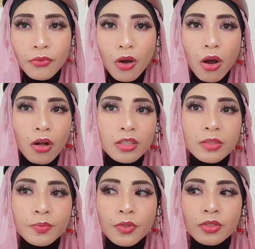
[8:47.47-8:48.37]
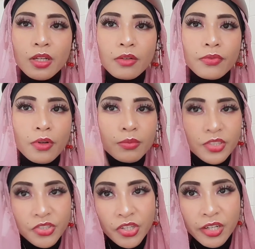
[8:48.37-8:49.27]
all the product from
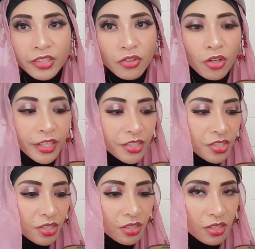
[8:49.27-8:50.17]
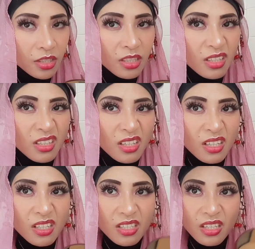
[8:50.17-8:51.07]
the Cherry collection.
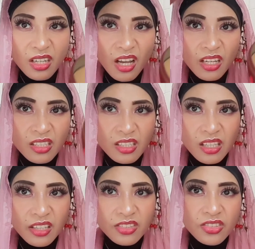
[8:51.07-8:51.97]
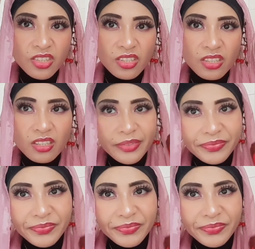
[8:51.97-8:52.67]
Here, guys, like this.